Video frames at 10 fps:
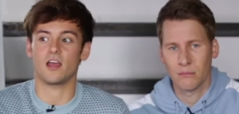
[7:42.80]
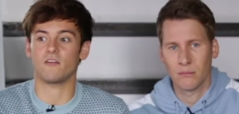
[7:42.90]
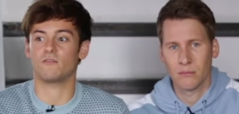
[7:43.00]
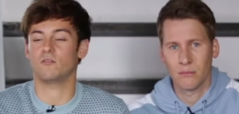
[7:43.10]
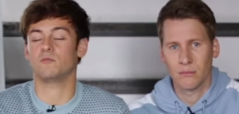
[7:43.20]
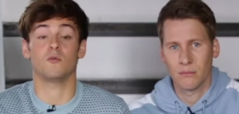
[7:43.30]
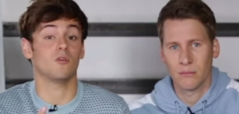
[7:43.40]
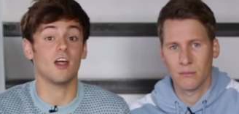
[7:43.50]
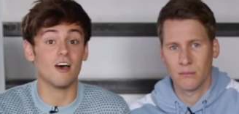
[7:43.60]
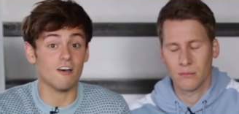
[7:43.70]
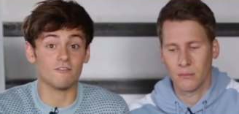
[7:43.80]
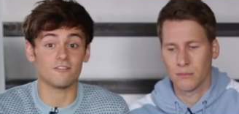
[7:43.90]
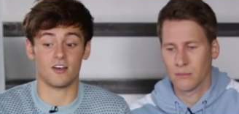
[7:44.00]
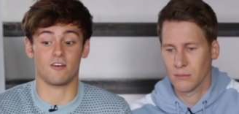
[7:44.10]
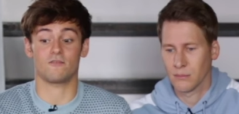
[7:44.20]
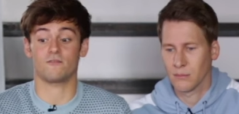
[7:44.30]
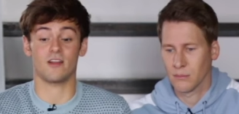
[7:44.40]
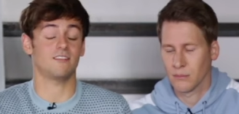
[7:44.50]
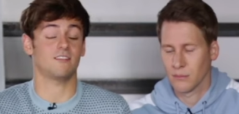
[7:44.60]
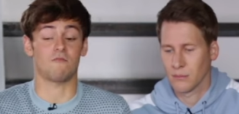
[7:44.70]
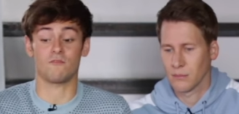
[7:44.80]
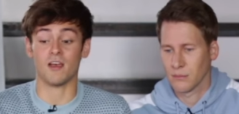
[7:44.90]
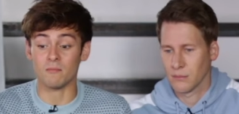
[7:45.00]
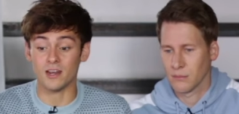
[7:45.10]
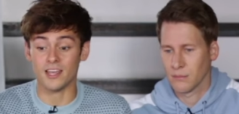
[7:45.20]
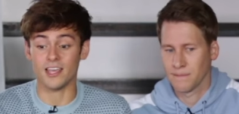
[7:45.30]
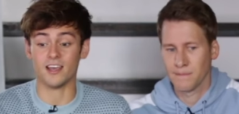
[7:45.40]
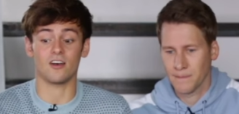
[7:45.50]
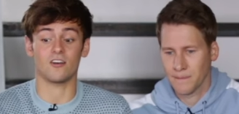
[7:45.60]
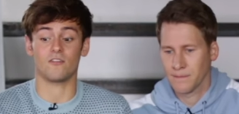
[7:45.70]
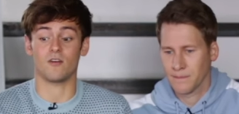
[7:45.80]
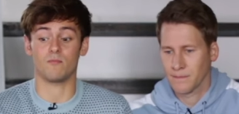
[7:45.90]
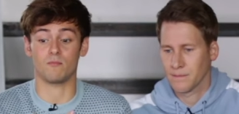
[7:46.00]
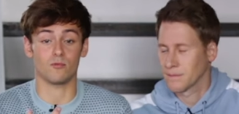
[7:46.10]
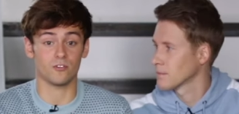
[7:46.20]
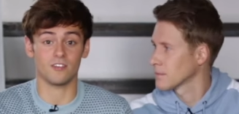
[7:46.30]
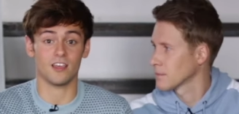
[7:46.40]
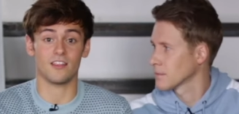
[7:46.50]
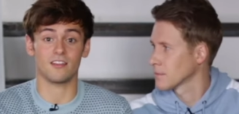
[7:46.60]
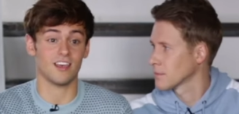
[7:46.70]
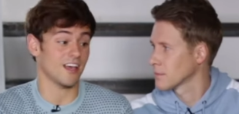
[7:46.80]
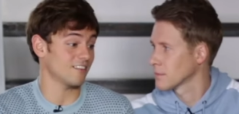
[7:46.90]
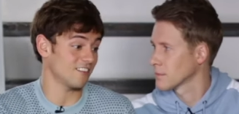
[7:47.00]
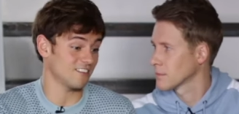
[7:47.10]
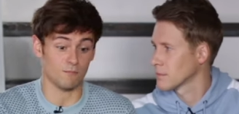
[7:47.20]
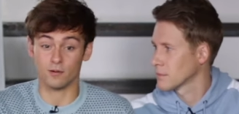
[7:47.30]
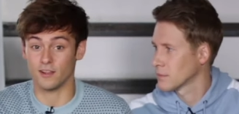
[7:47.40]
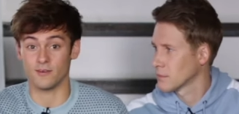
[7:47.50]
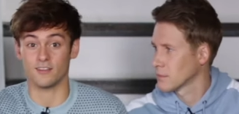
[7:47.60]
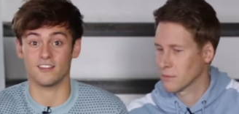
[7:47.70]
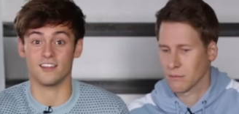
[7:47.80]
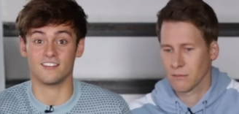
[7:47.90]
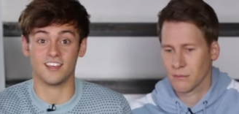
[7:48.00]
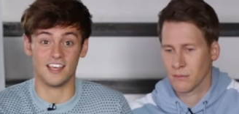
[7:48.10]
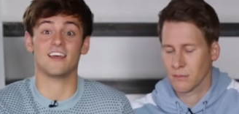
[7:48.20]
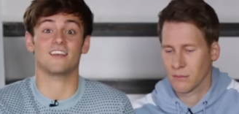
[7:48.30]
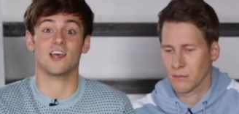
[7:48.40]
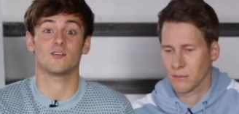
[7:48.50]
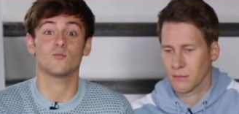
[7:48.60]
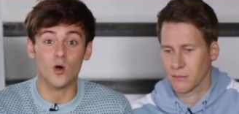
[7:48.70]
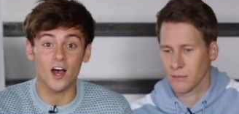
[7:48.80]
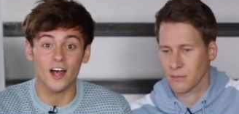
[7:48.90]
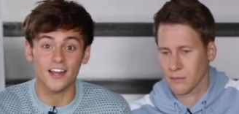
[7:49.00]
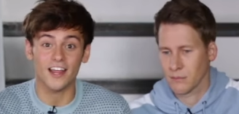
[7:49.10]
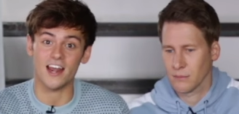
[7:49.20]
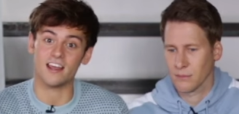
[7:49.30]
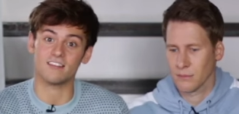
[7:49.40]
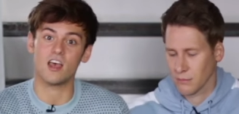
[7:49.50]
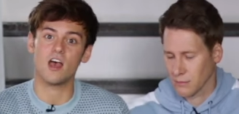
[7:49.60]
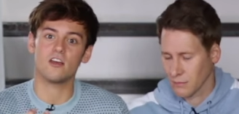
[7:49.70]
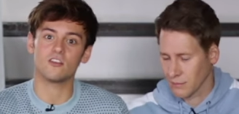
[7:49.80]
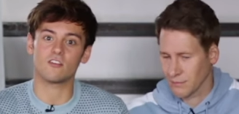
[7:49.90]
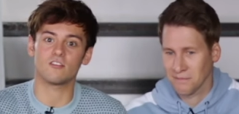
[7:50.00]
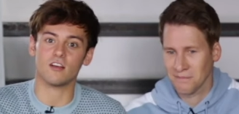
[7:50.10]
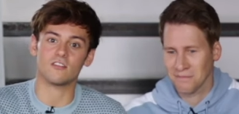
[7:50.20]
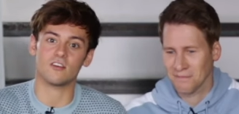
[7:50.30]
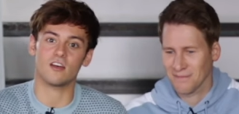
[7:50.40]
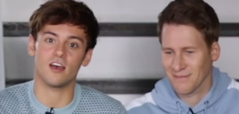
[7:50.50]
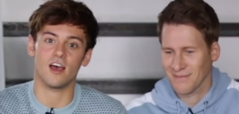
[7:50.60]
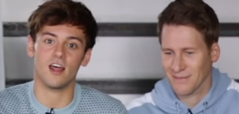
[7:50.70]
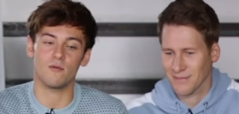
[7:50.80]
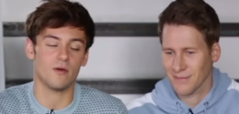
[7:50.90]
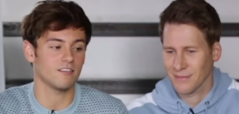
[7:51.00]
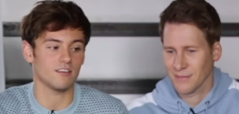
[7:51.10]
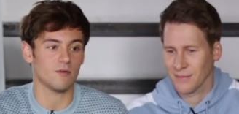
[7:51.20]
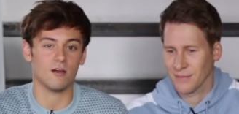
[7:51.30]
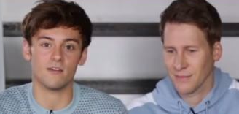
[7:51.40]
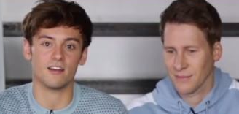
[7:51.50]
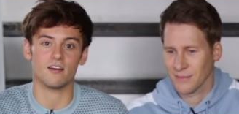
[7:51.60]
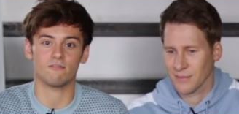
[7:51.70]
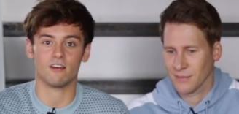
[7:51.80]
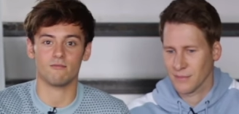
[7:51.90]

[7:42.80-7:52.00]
Speaker 1: I like filled with more love. Our friends and family are, have been brought together. Texas to Plymouth are together as one, and it's just such a, an amazing moment in our